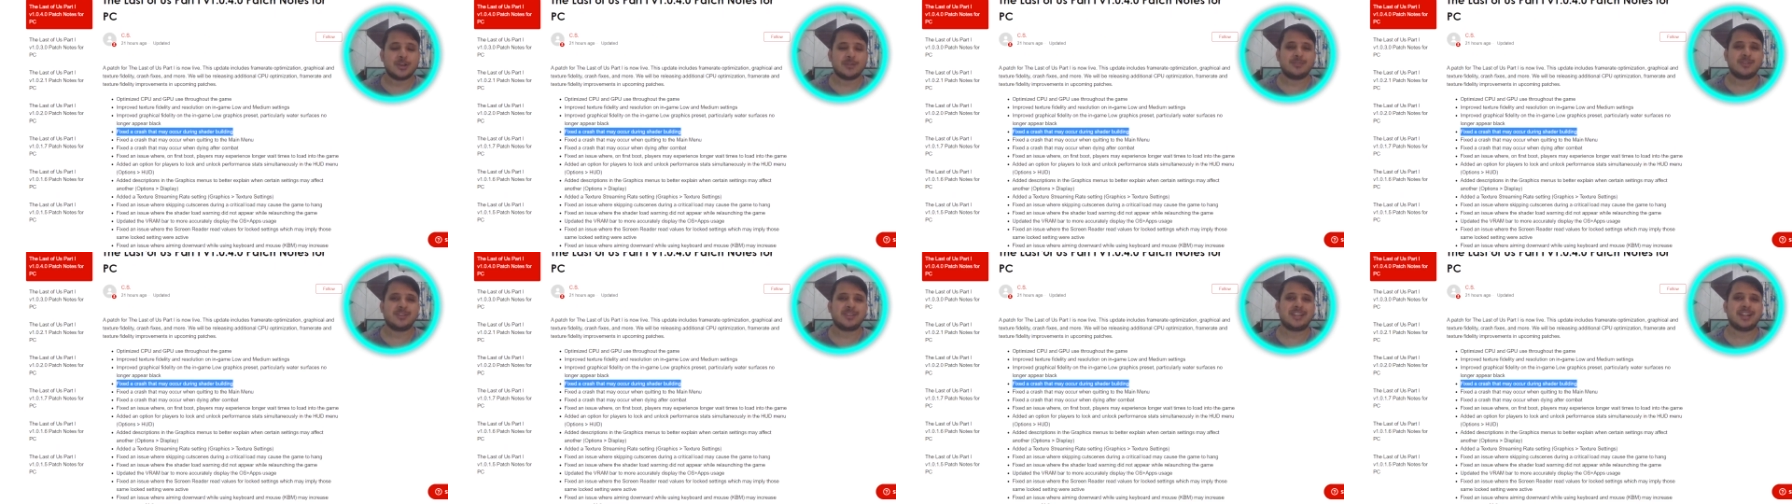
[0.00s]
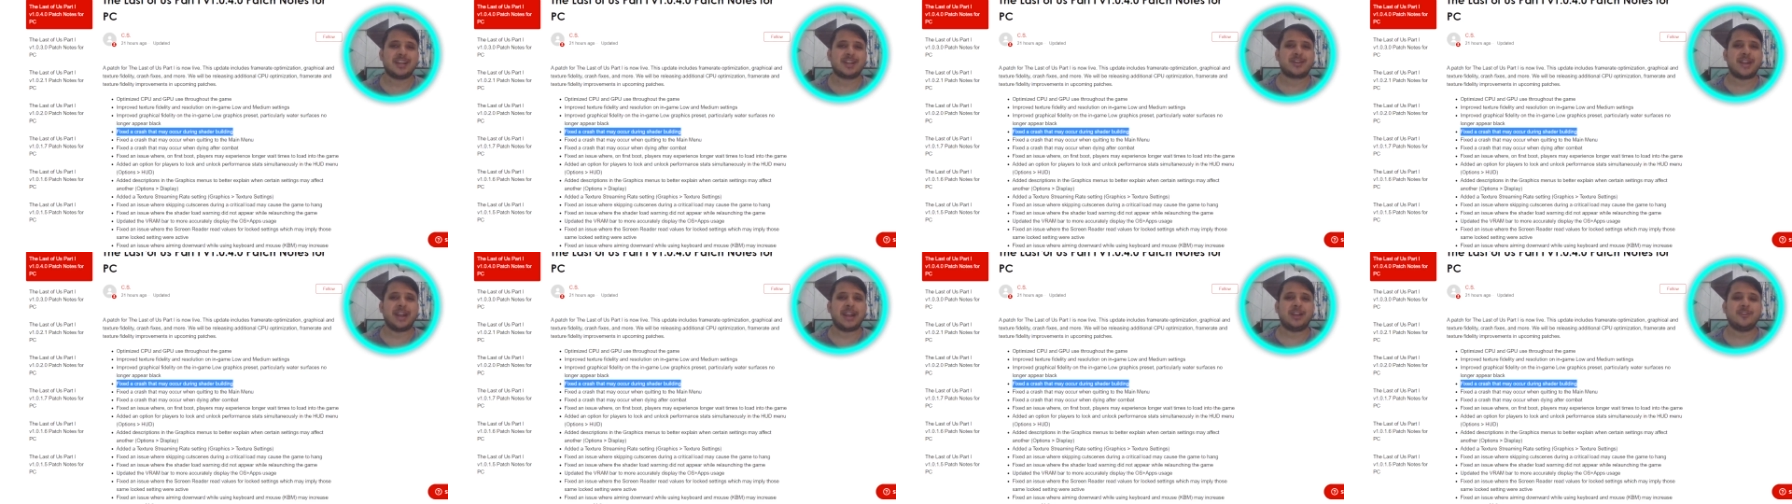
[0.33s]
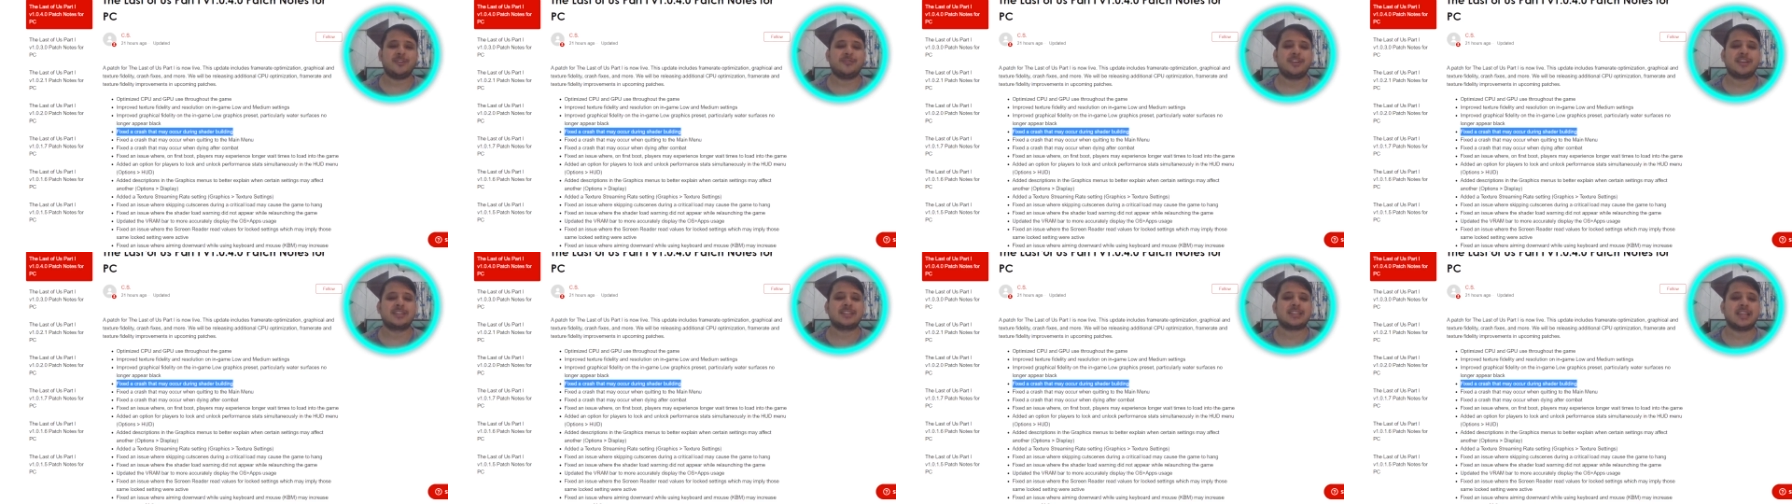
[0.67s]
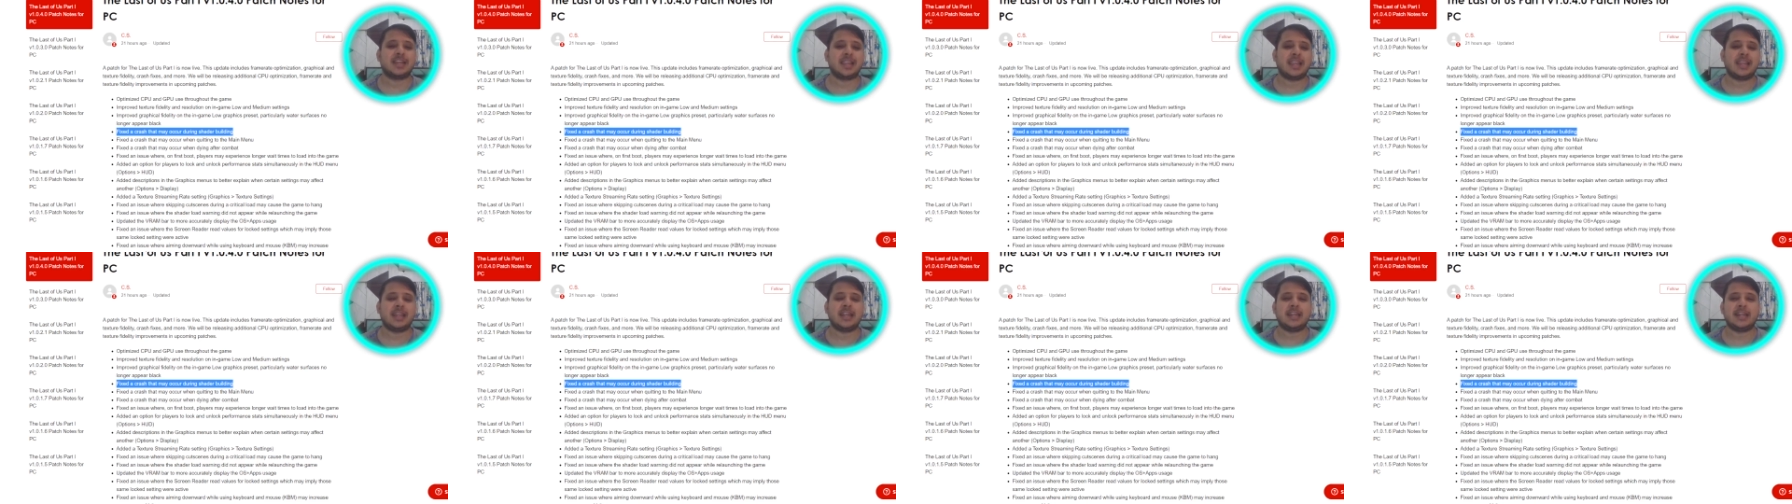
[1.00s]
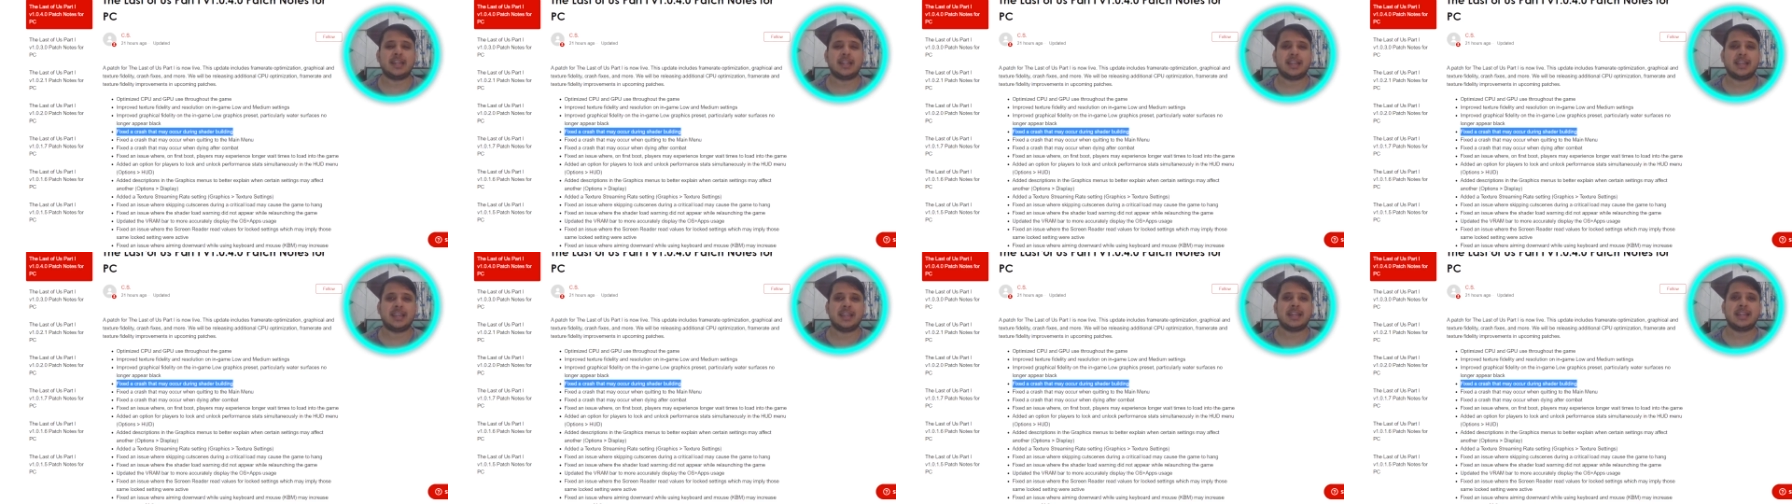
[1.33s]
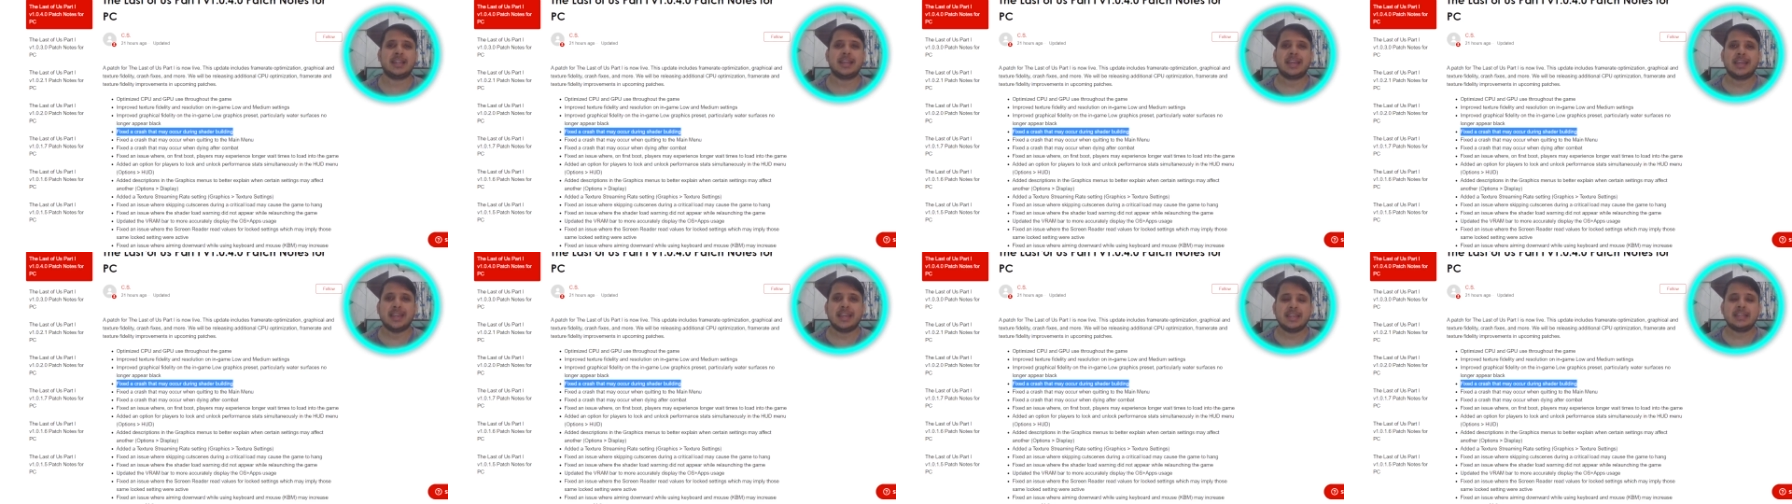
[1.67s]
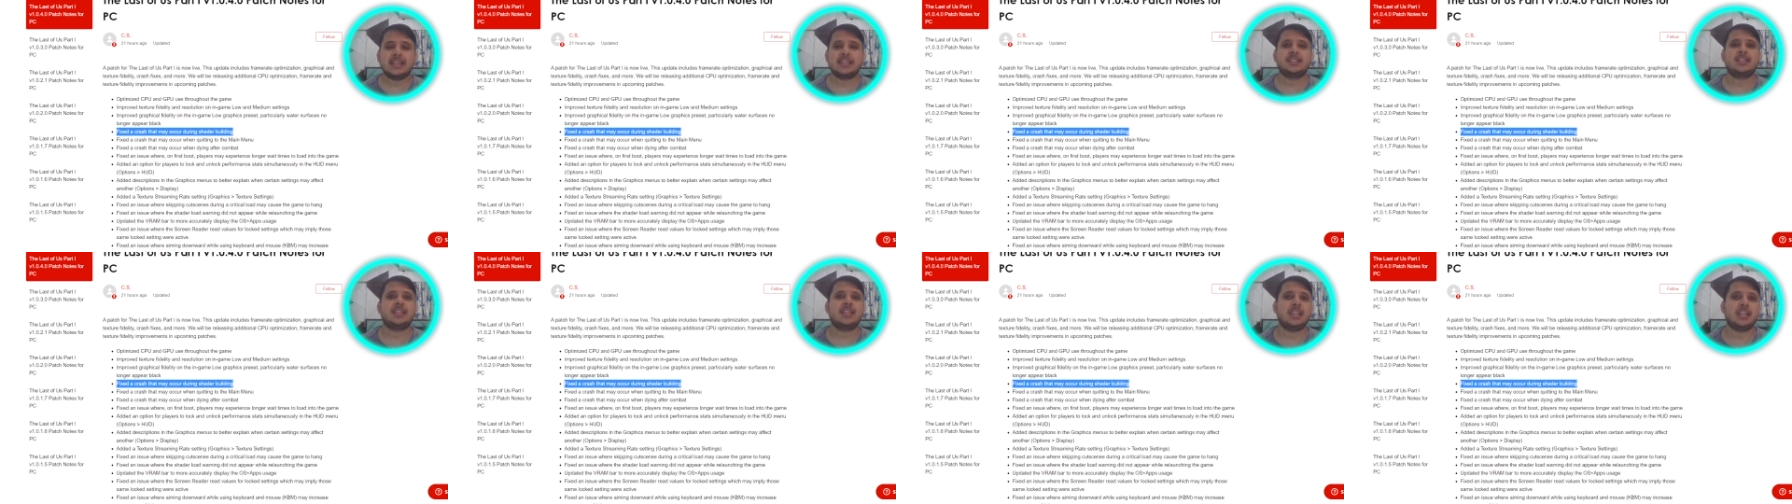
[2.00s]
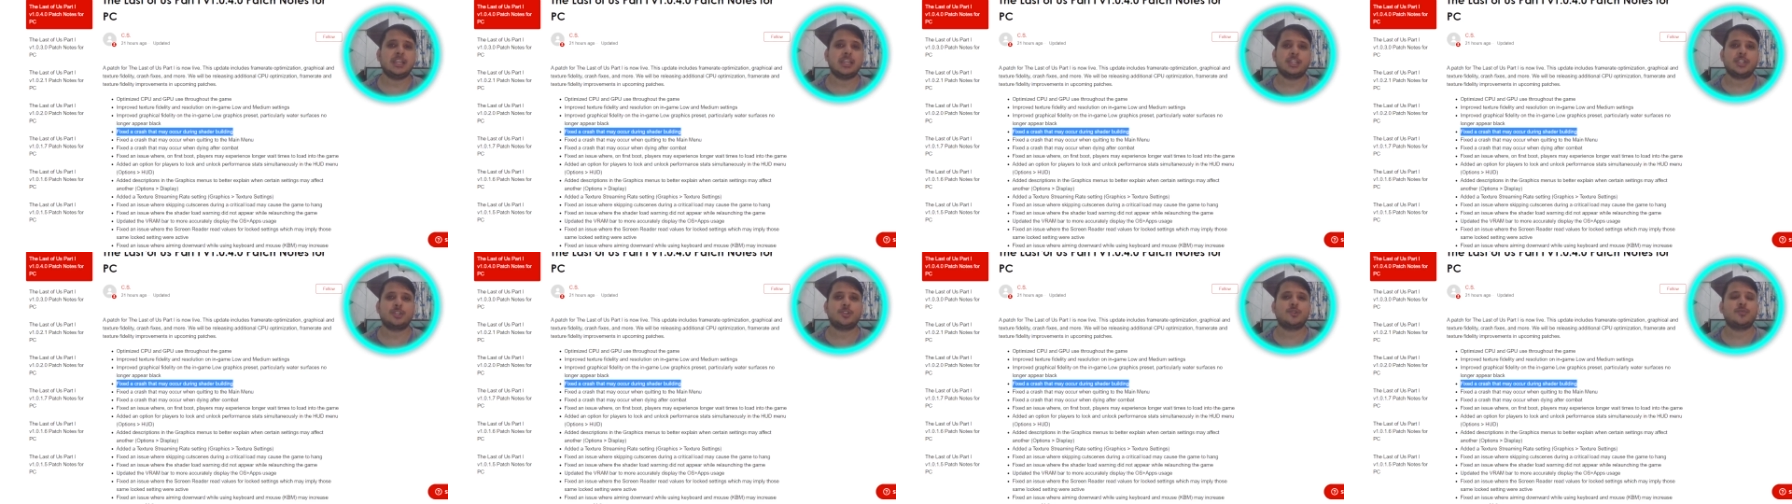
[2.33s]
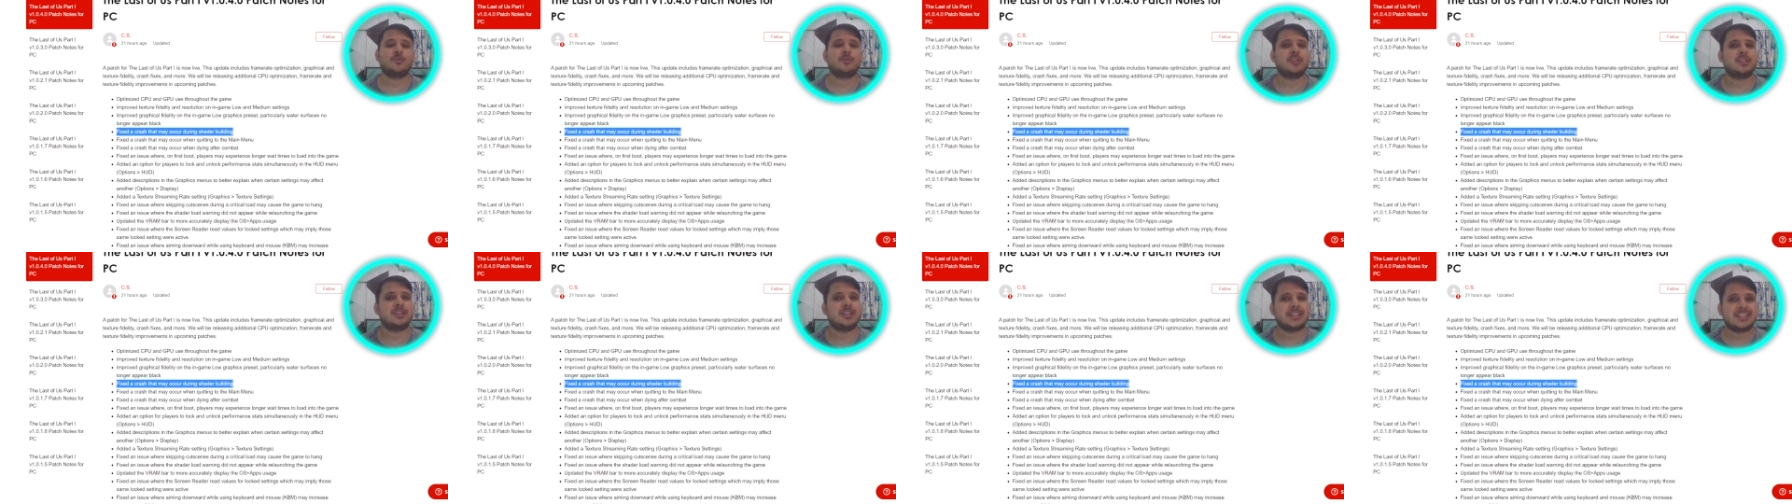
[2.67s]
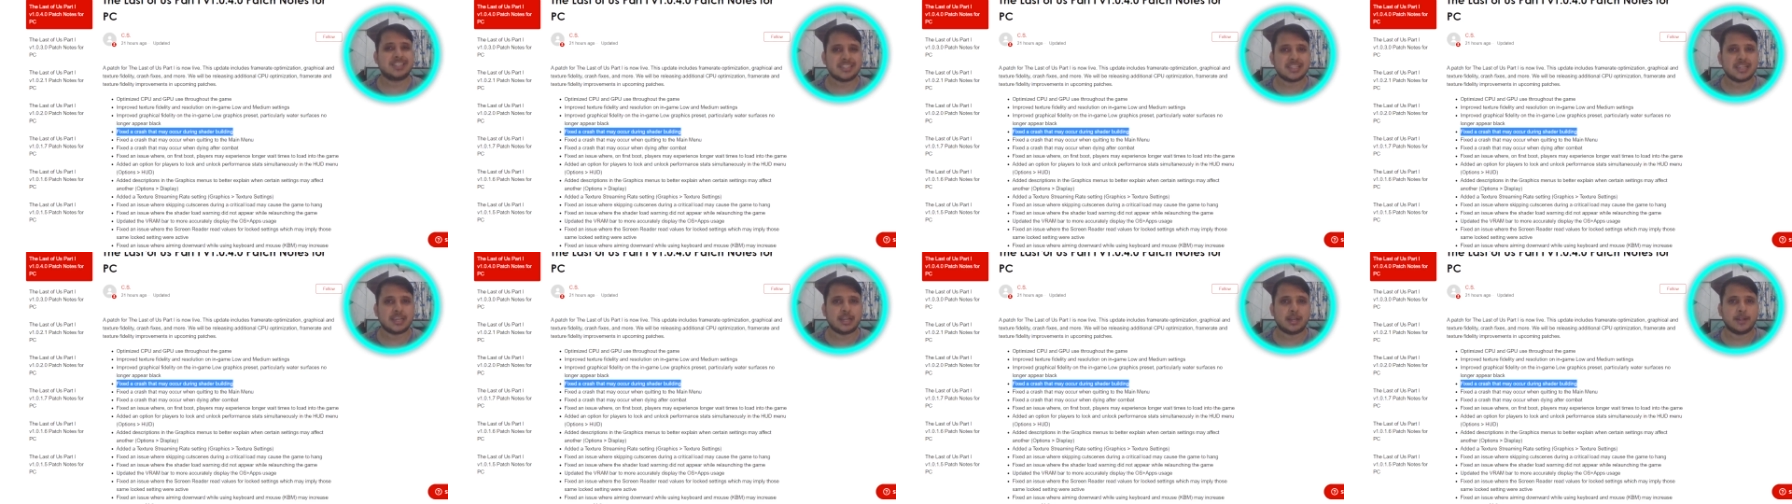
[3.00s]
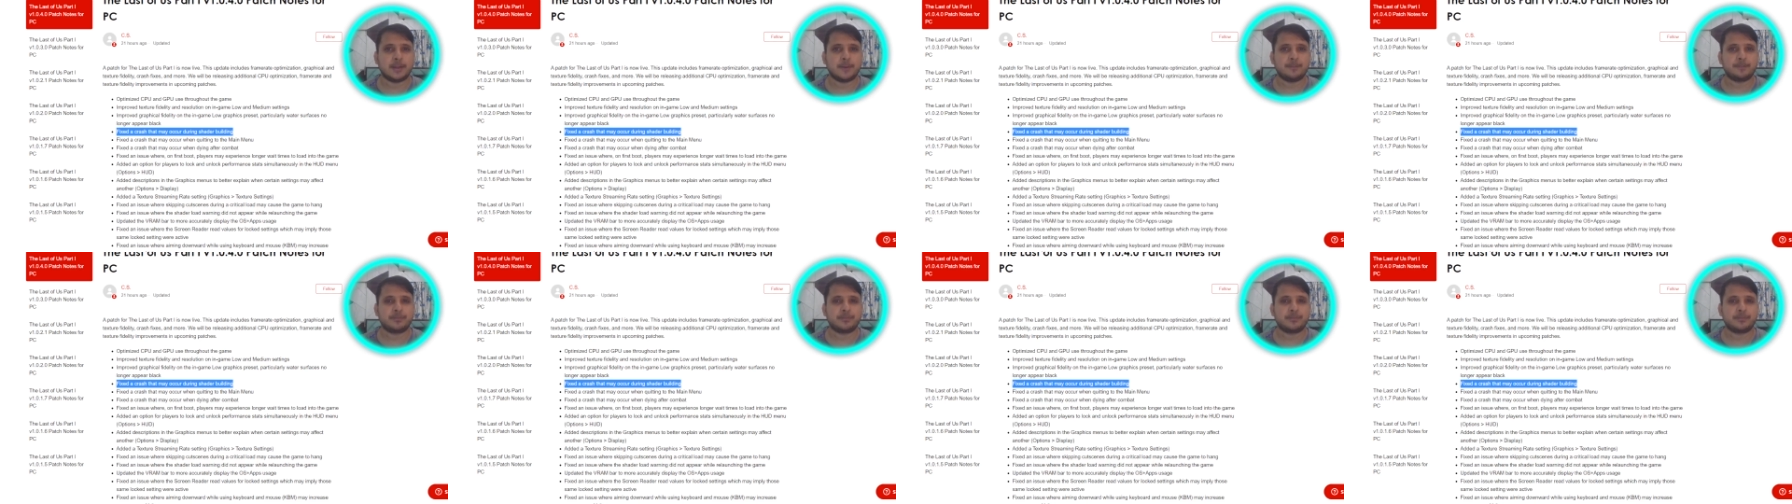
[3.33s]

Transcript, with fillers: which they are trying to fix again and again is the issue with the shader